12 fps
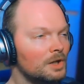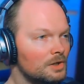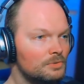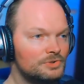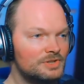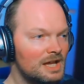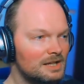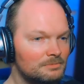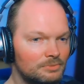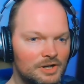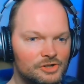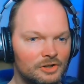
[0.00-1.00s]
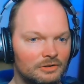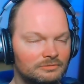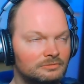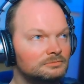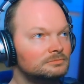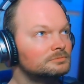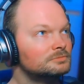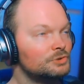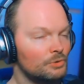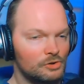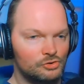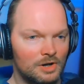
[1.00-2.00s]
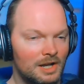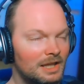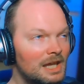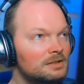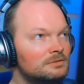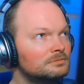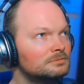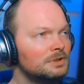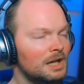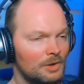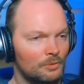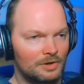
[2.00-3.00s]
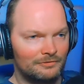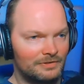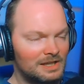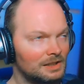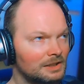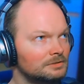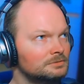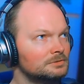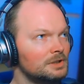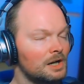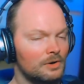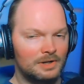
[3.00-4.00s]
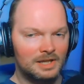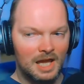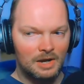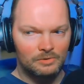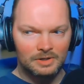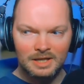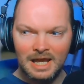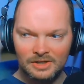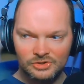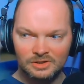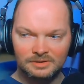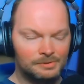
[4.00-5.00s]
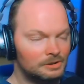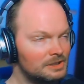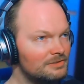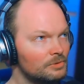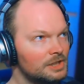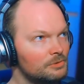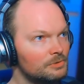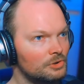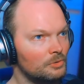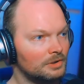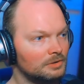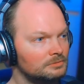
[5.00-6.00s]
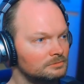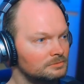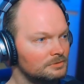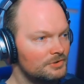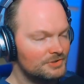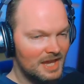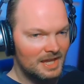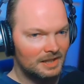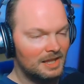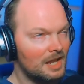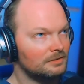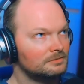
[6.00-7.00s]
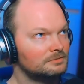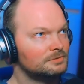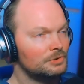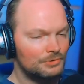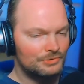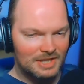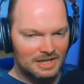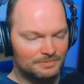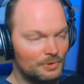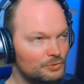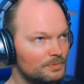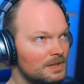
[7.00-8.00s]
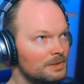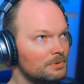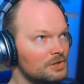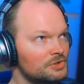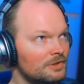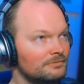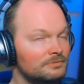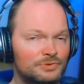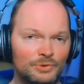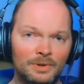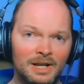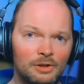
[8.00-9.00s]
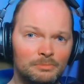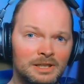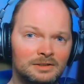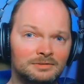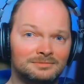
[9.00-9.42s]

Who was that an impression of? You want to try again? I want to feel it. I want to. I want to actually believe what you were doing. Say it again. Who was that supposed to be an impression of? Someone help me.